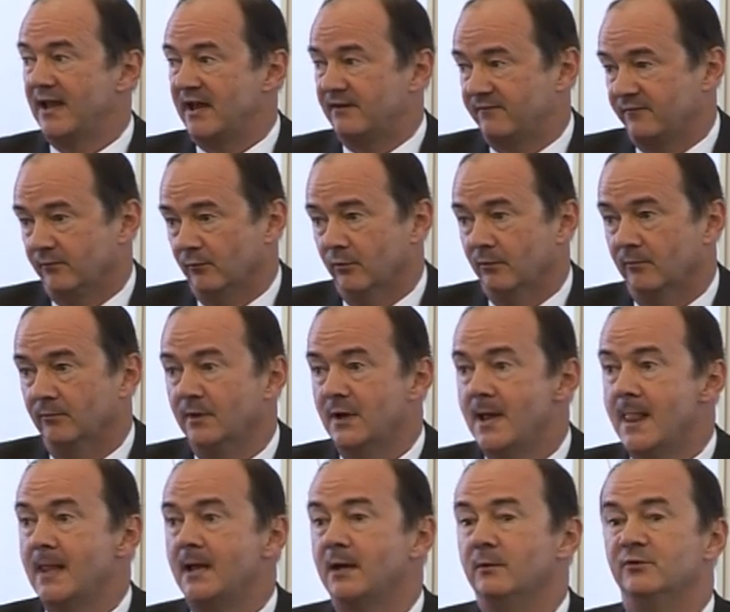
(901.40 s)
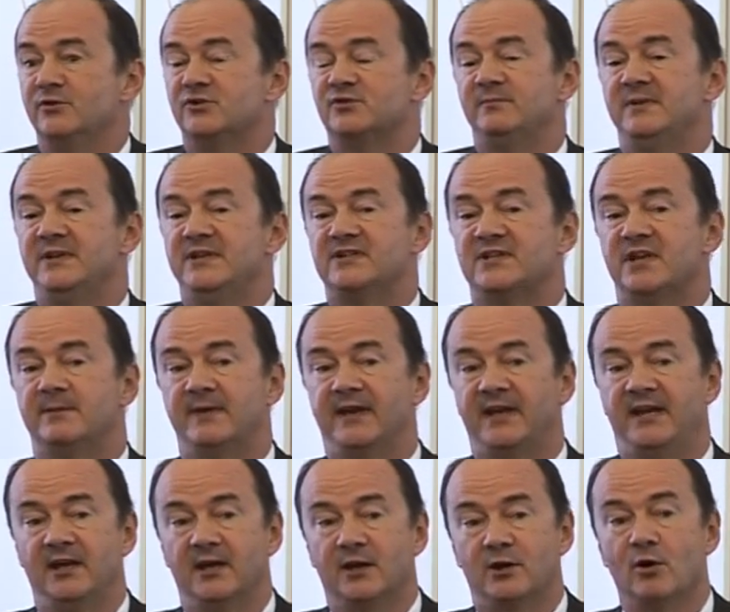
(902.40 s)
platform, which means they're
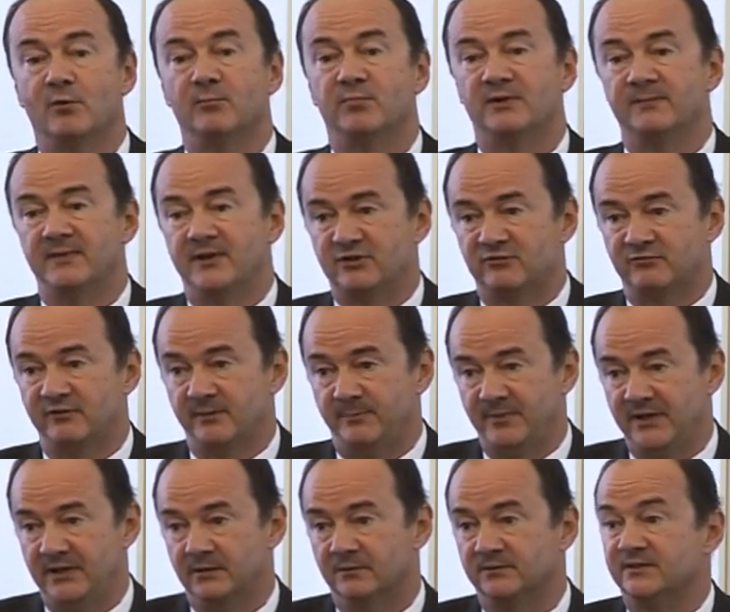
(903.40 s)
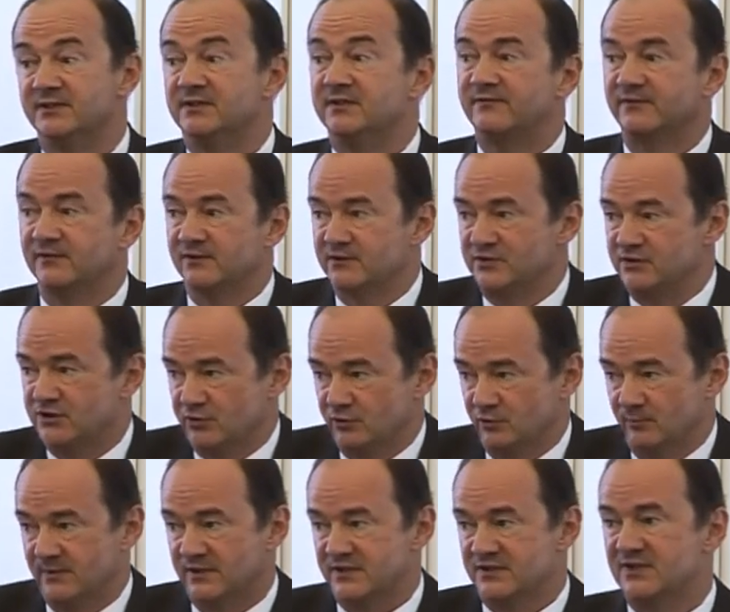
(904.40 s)
making a complementary appeal to different
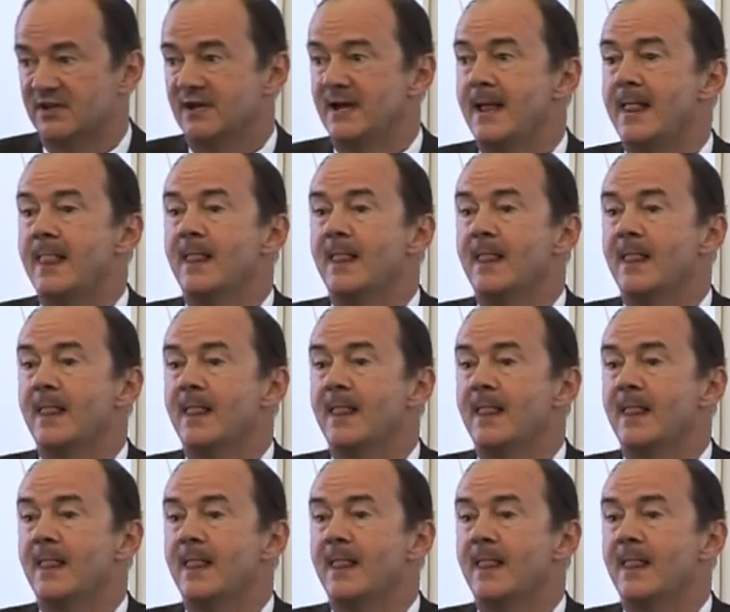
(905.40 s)
consumers